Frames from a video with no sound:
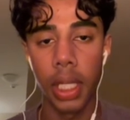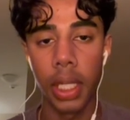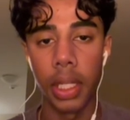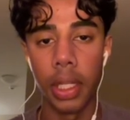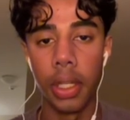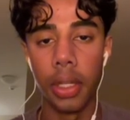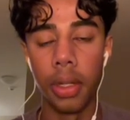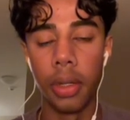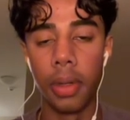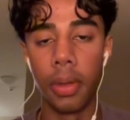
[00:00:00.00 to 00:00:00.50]

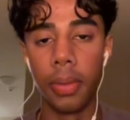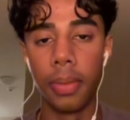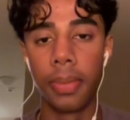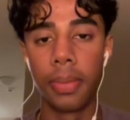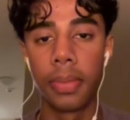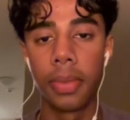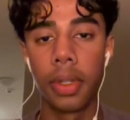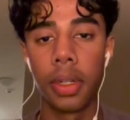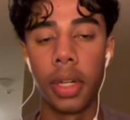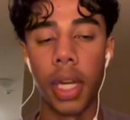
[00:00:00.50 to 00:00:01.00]
Yo,
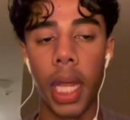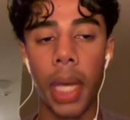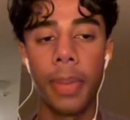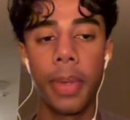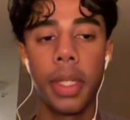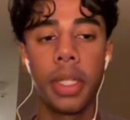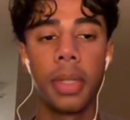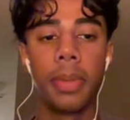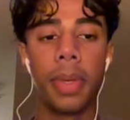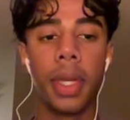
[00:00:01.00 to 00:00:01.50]
could I
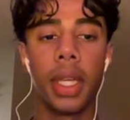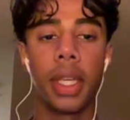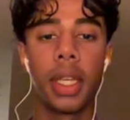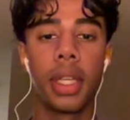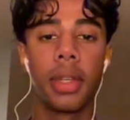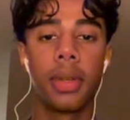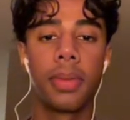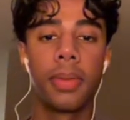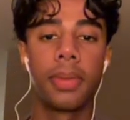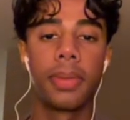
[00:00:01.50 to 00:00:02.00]
be
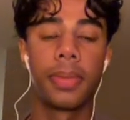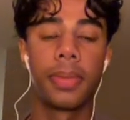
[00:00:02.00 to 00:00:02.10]
Jamaican?